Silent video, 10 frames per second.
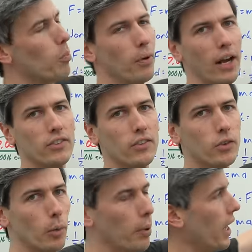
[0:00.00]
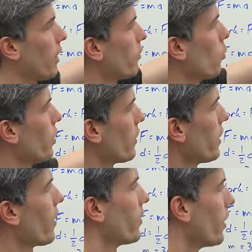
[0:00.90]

prices you're paying for one or the other,